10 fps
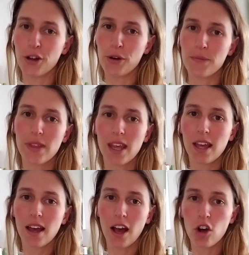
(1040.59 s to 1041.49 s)
So
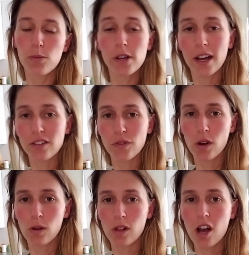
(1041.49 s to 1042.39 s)
I hope you
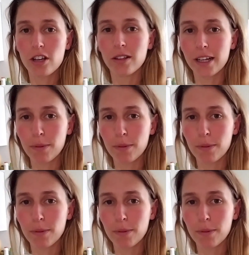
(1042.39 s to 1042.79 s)
guys follow along.